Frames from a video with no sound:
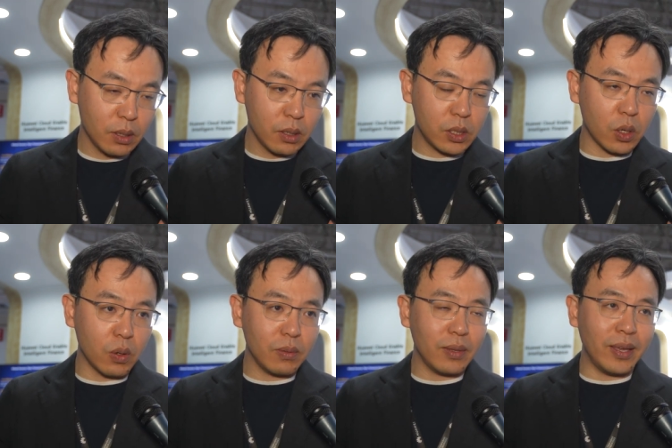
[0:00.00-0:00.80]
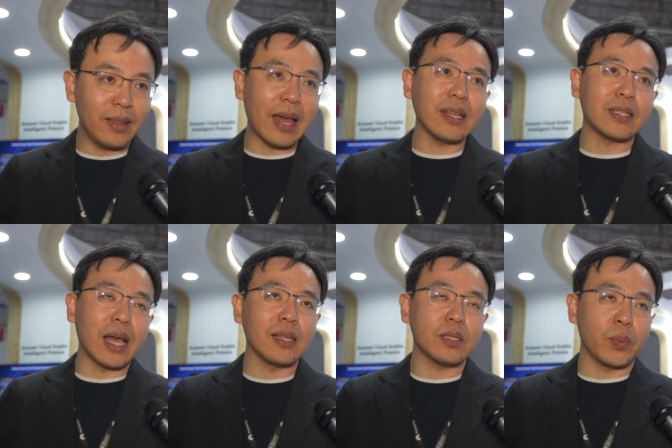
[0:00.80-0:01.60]
So in that
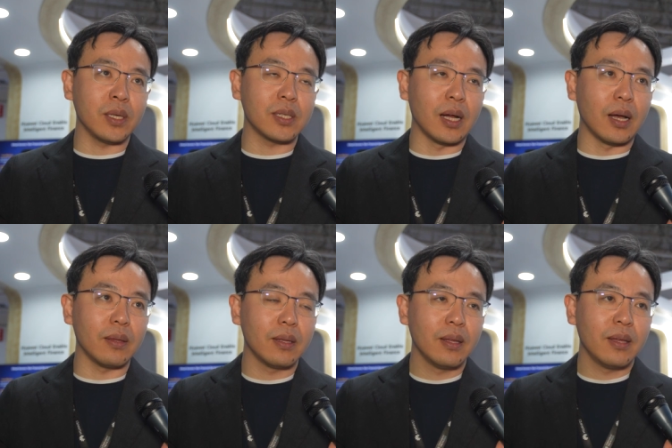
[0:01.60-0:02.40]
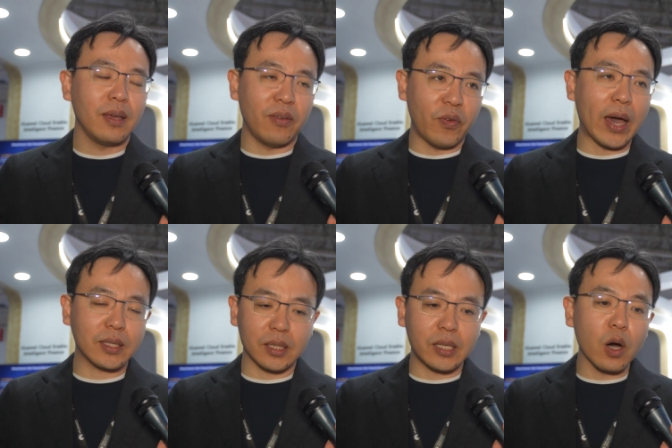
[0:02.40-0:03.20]
sense means that, in fact,
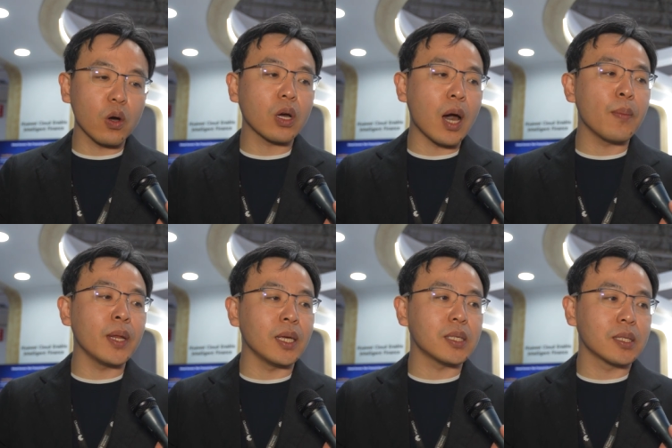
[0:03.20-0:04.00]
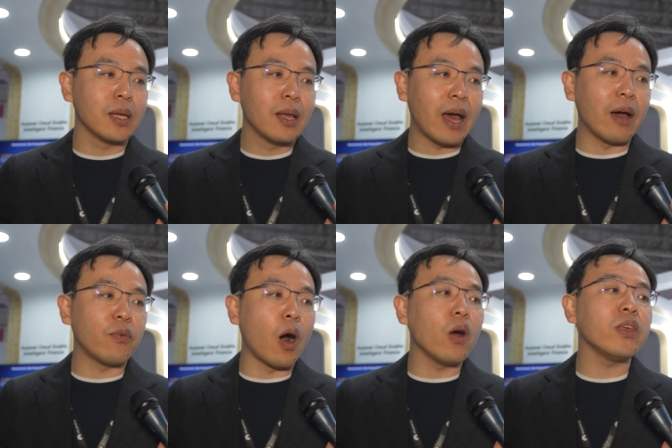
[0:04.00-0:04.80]
the telco companies have
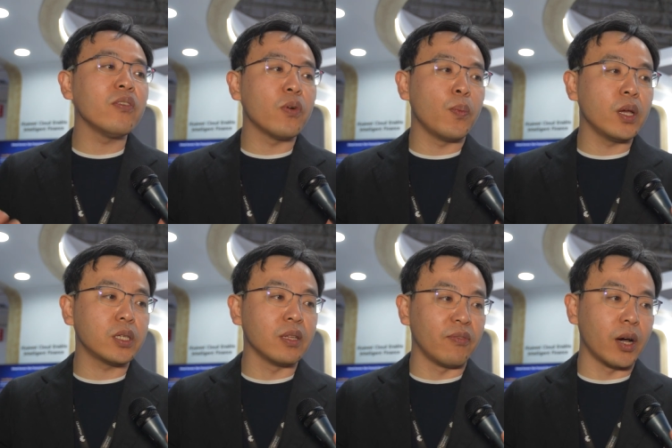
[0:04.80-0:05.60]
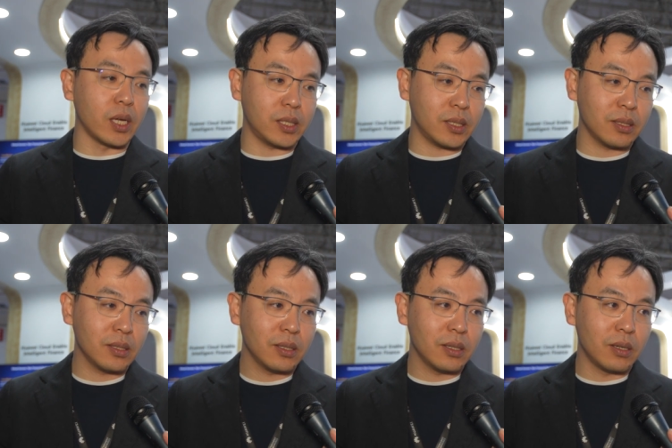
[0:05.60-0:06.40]
all the information of us,
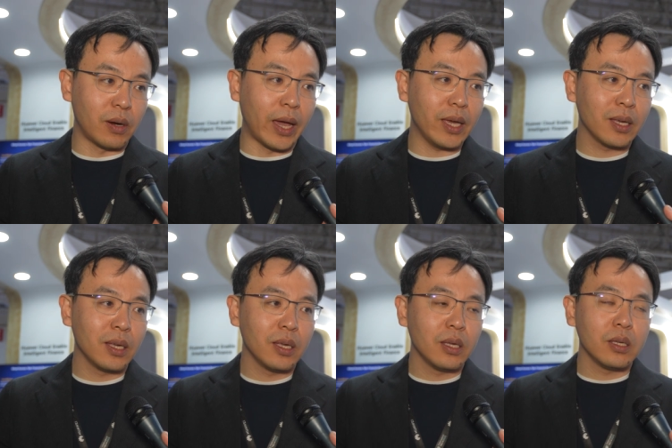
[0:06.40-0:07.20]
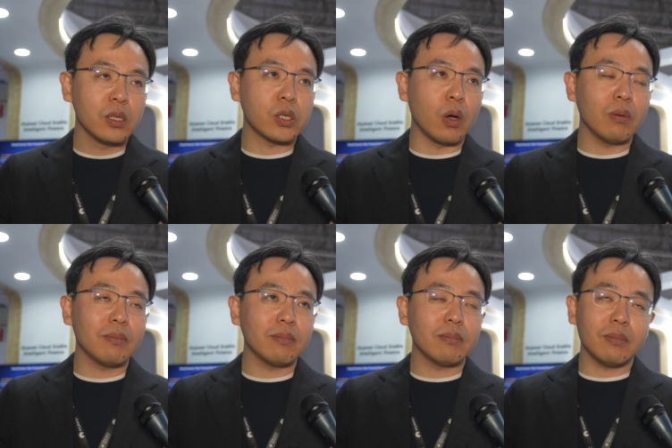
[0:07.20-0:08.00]
right? So
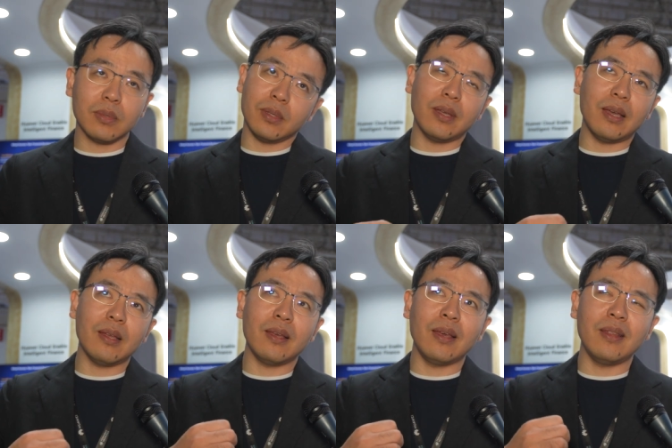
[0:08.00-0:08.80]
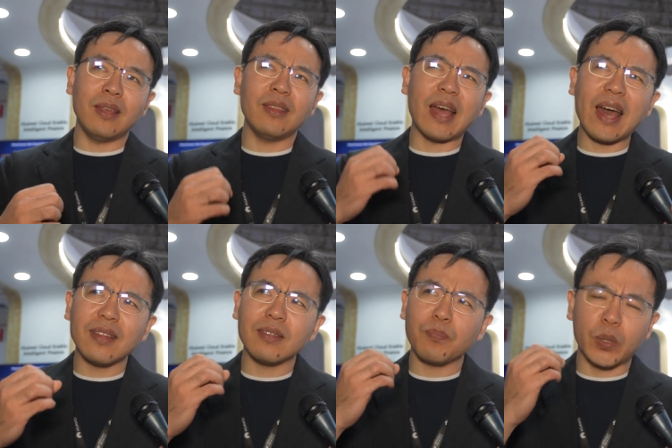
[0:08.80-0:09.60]
in, in
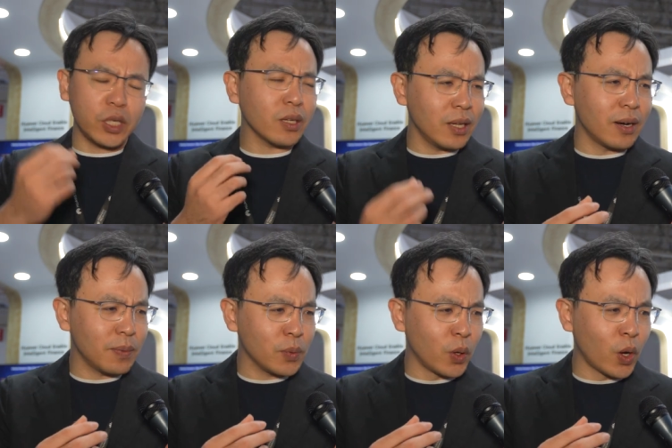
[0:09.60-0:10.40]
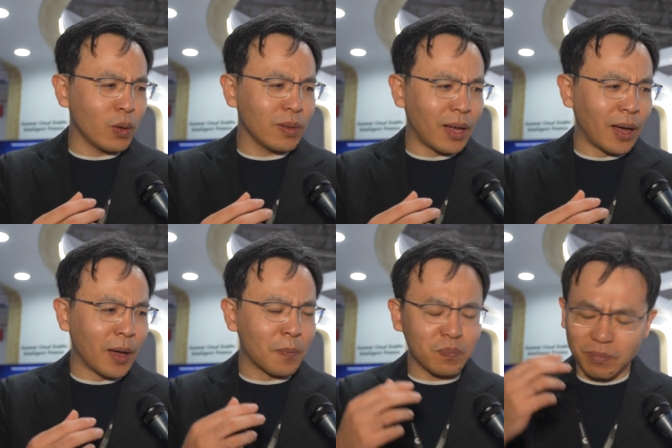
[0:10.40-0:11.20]
that particular, you know,
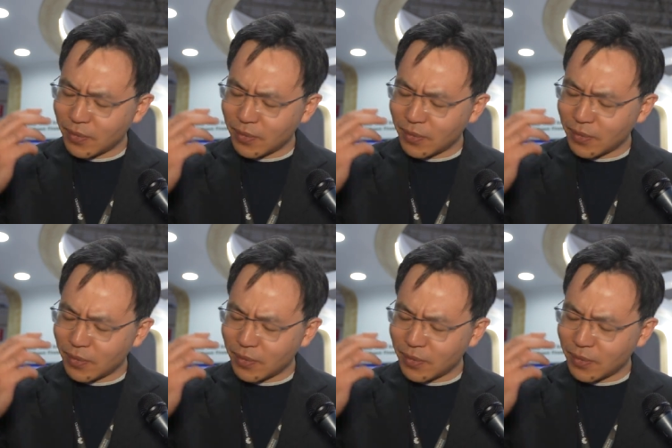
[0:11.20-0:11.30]
um,